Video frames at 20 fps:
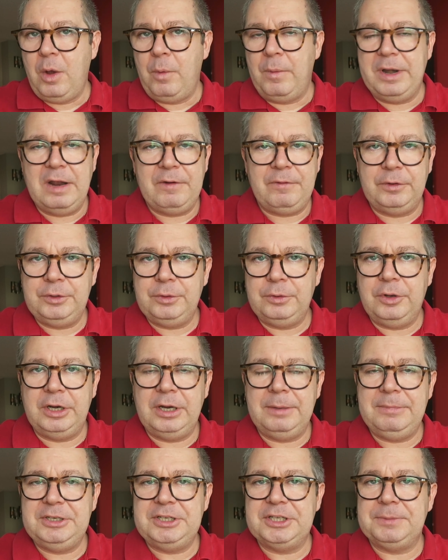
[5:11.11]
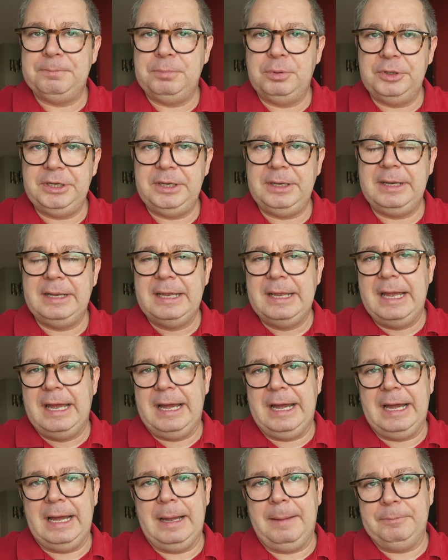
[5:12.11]
whenever you're gonna be just putting
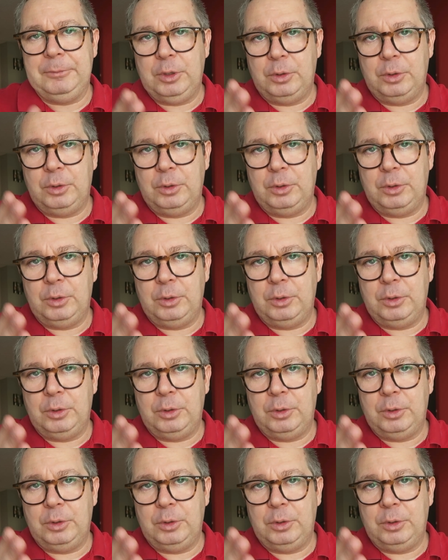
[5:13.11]
uh,